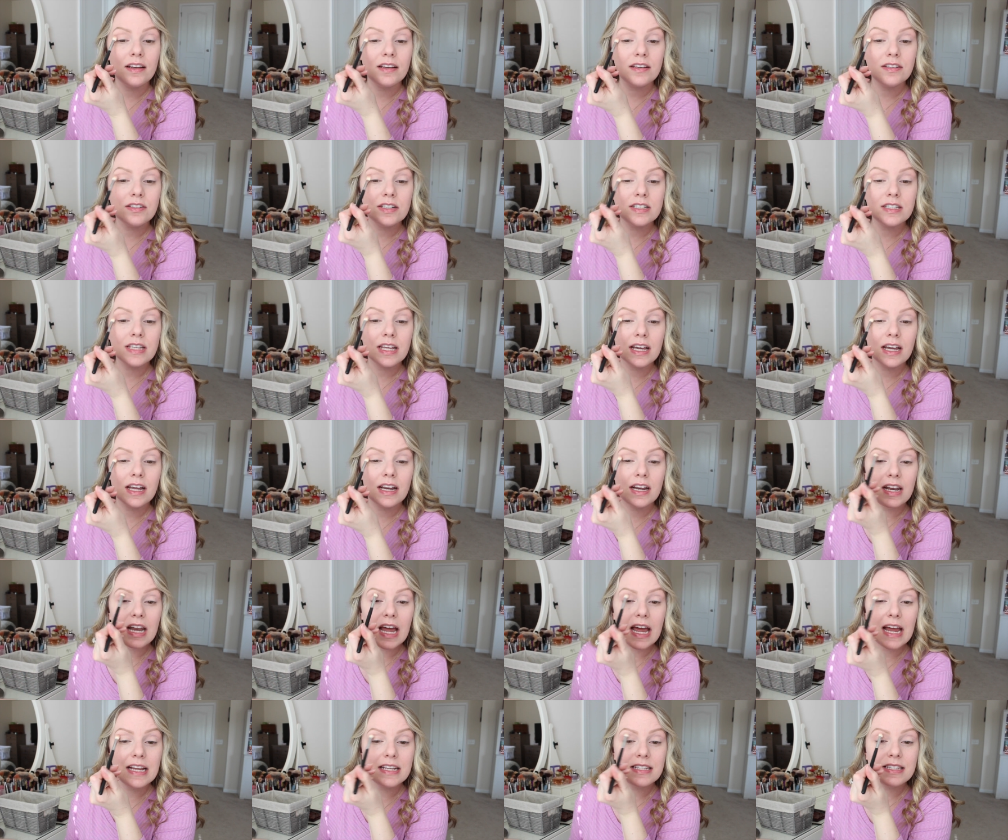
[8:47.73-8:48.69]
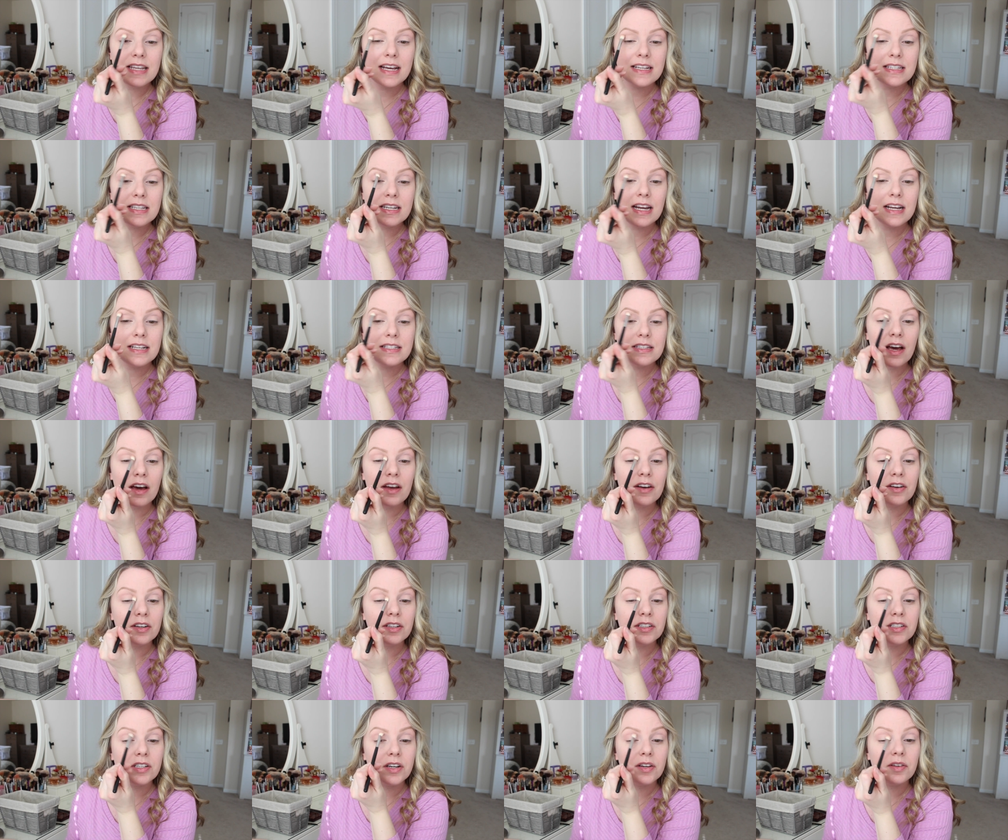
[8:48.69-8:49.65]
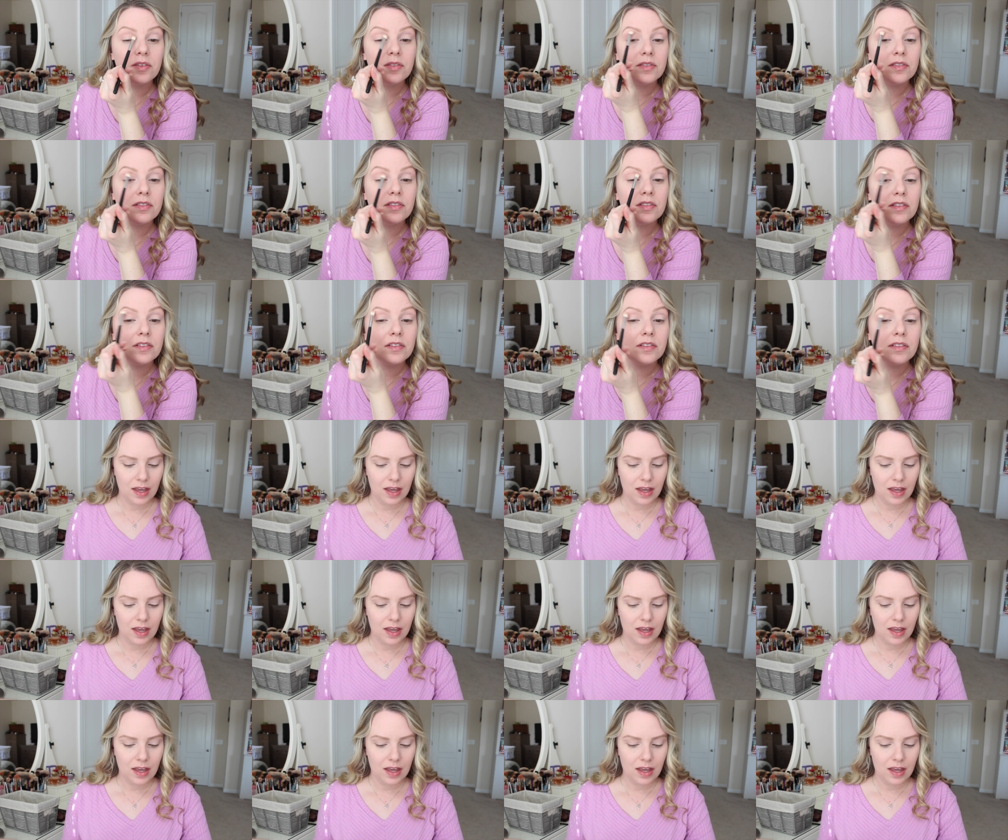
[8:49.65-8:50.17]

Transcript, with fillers: It's just like a nice, it has a nice undertone.